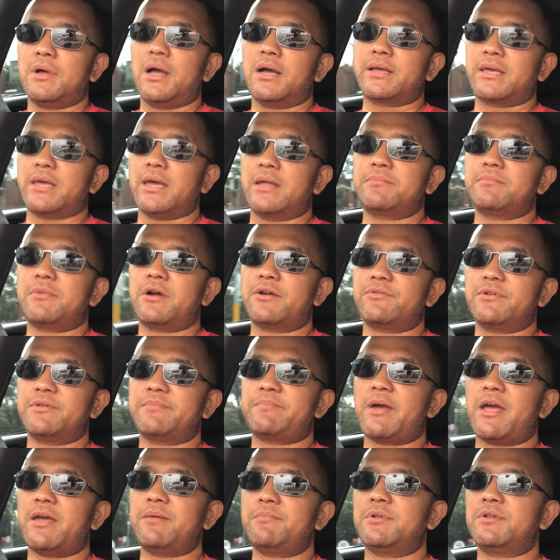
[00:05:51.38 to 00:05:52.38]
Again, my
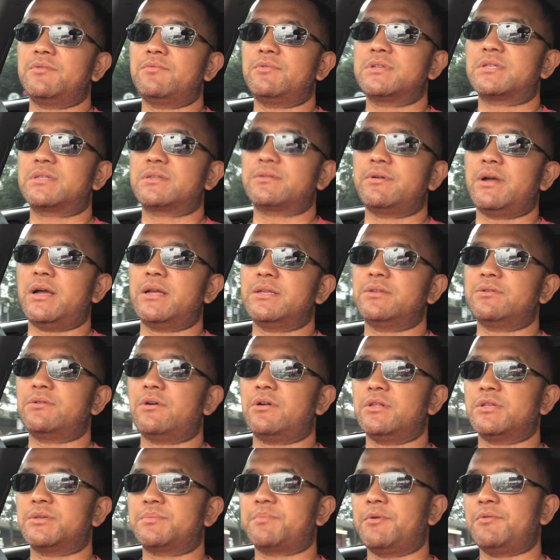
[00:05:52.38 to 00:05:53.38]
repayment was
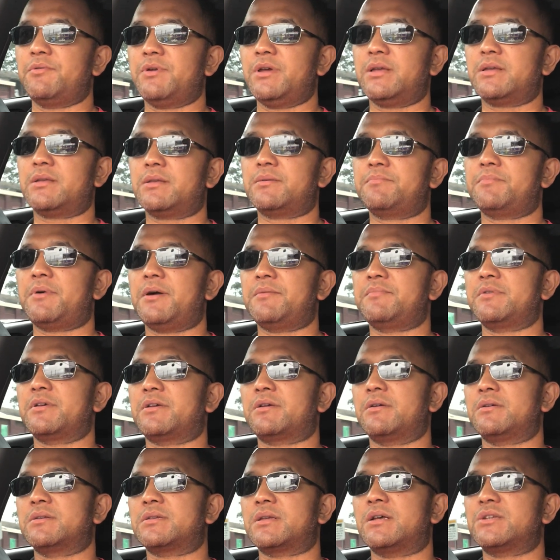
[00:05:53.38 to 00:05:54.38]
$300 per week, but
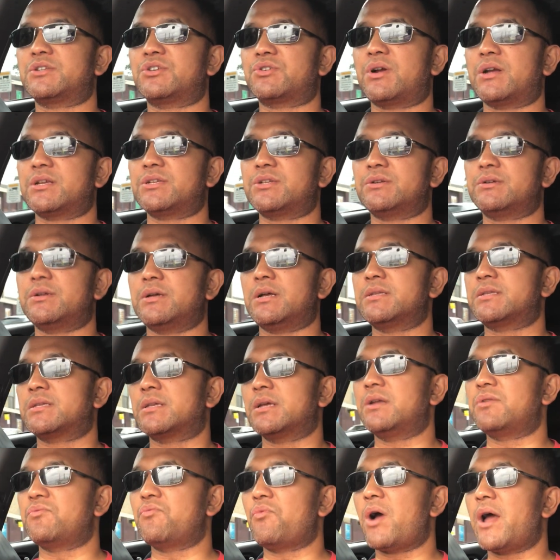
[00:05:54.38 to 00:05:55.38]
because I structure it a
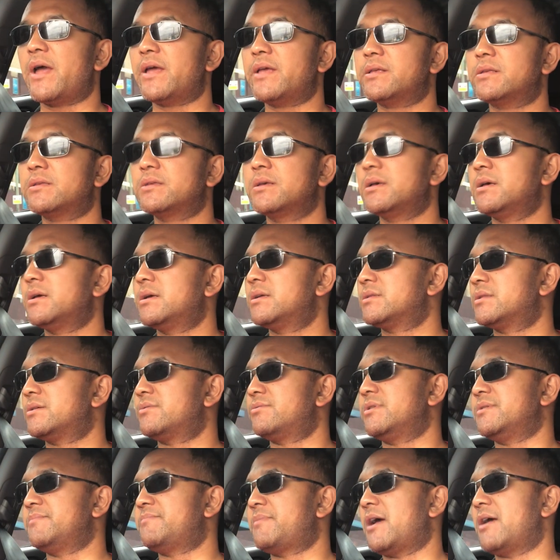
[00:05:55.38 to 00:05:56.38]
certain way, the
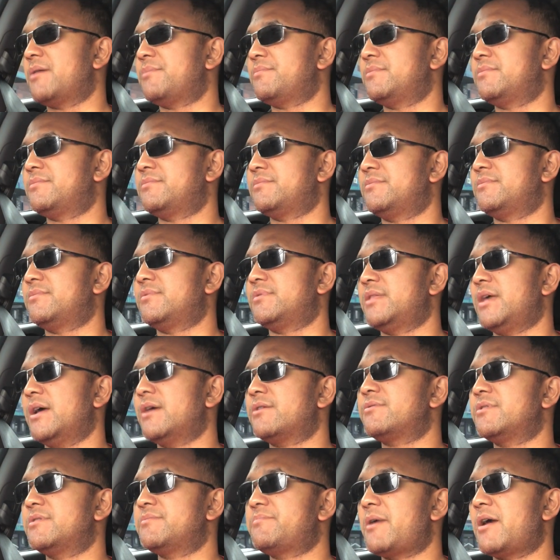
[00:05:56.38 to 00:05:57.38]

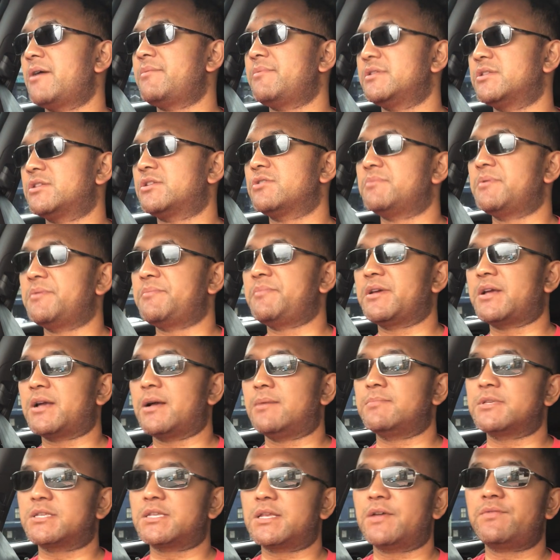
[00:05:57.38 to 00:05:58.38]
their repayment to me
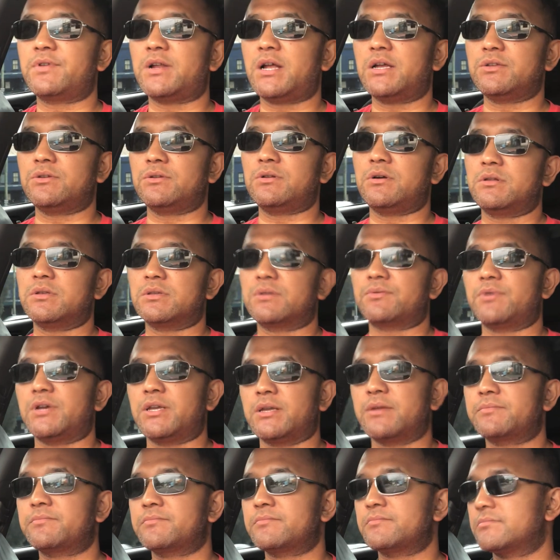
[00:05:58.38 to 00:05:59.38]
becomes $700 a week.